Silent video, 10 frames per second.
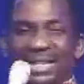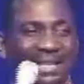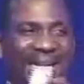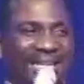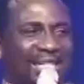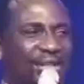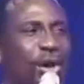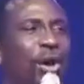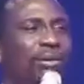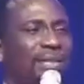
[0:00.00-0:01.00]
That is
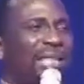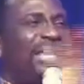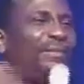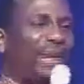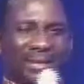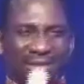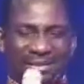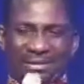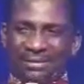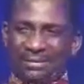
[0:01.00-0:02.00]
called deliverance.